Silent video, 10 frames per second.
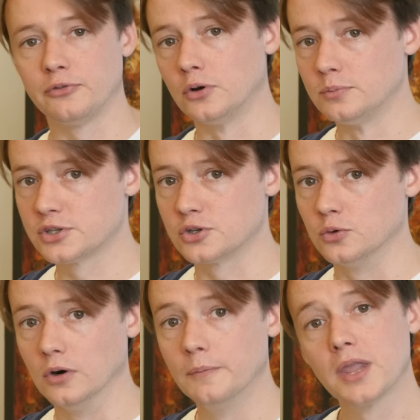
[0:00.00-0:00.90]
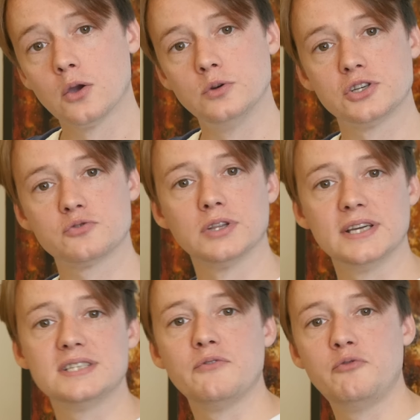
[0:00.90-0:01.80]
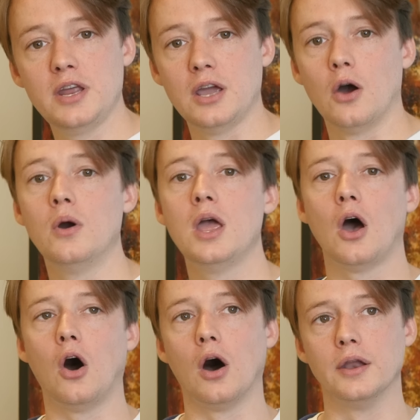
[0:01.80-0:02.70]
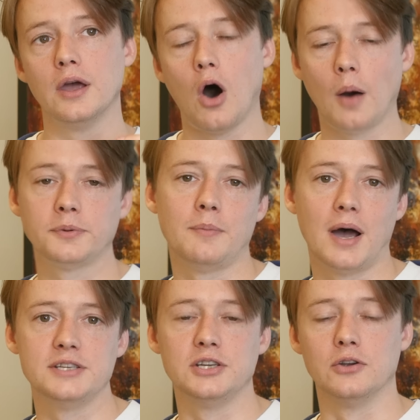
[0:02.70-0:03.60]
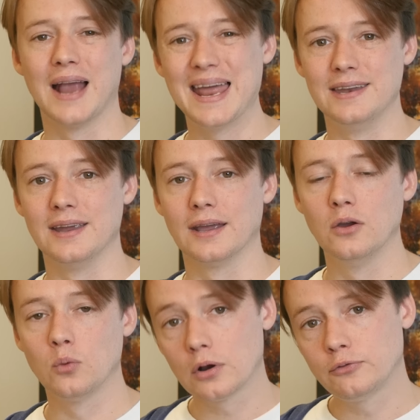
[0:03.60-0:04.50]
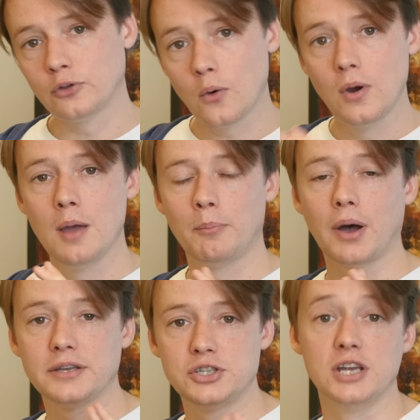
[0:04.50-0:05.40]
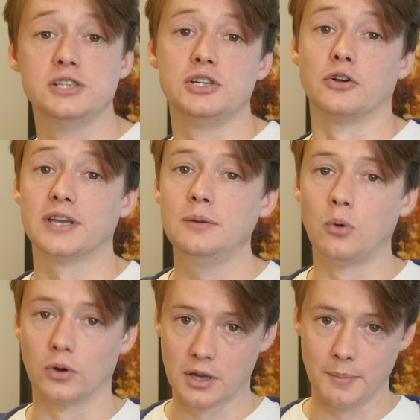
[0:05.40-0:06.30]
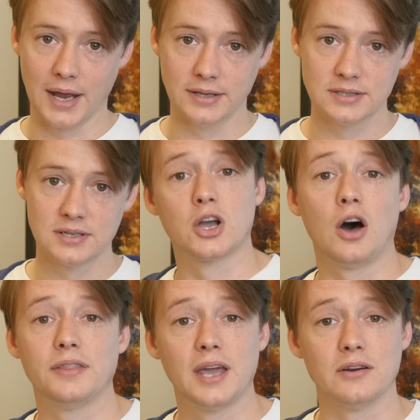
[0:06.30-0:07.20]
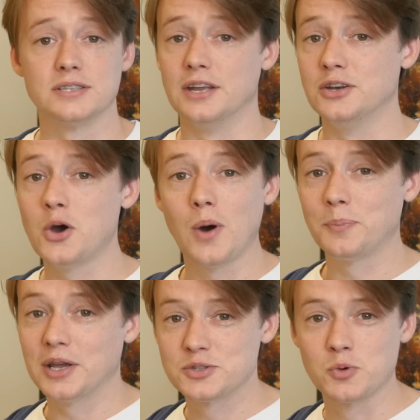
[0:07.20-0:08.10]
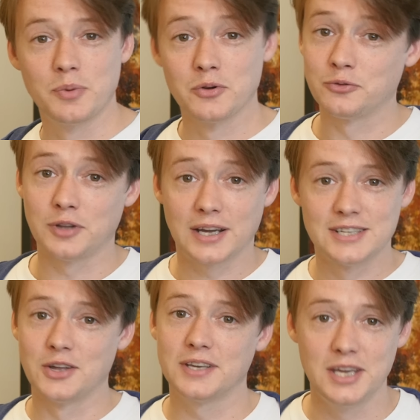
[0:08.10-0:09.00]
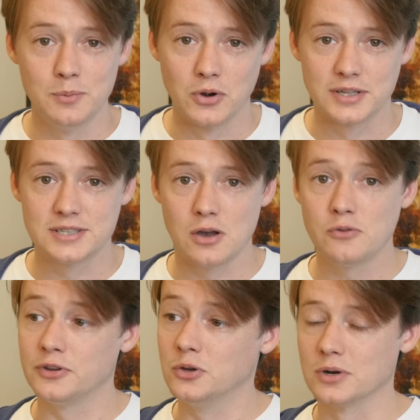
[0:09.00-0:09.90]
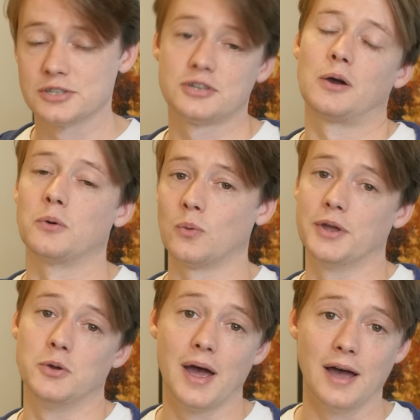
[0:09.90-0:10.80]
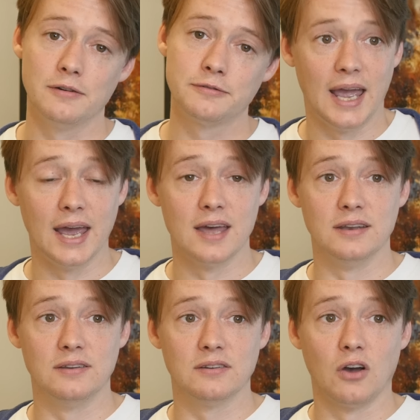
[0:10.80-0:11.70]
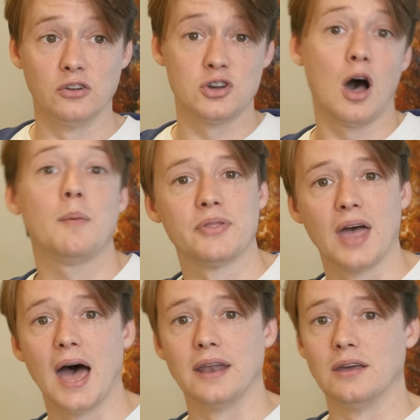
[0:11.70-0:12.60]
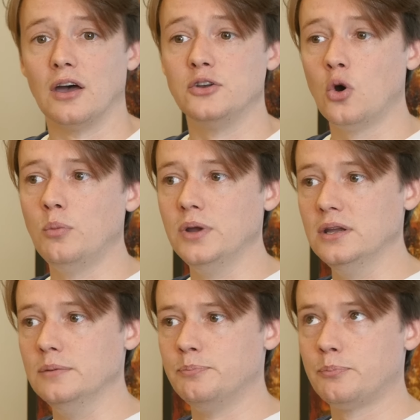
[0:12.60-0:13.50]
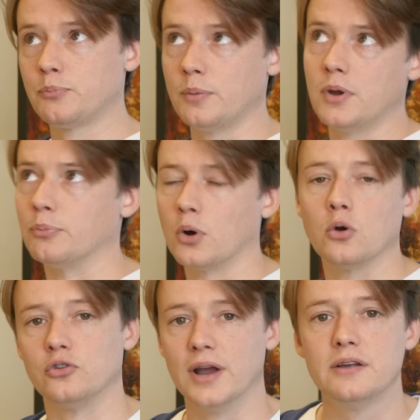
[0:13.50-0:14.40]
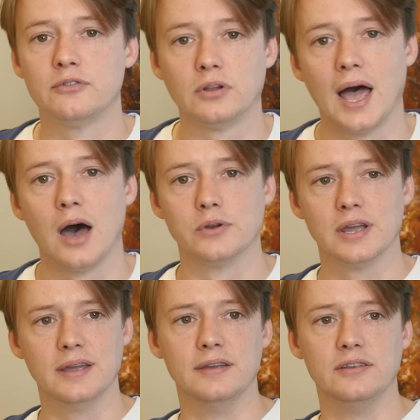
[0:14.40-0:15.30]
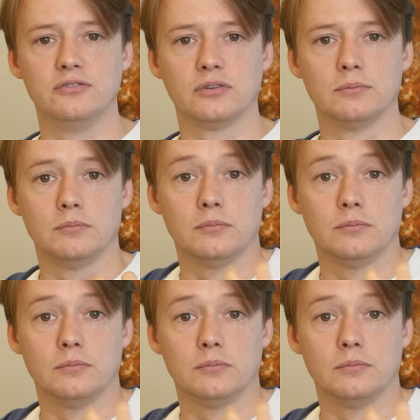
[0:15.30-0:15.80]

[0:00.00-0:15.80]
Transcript: Film School, who just released a video on optimizing your editing workflow by changing your keyboard commands. The con there is that no updates will be reflected on the keyboard itself, you are stuck with what you have. And on top of that, Adobe Premiere Pro Creative Cloud is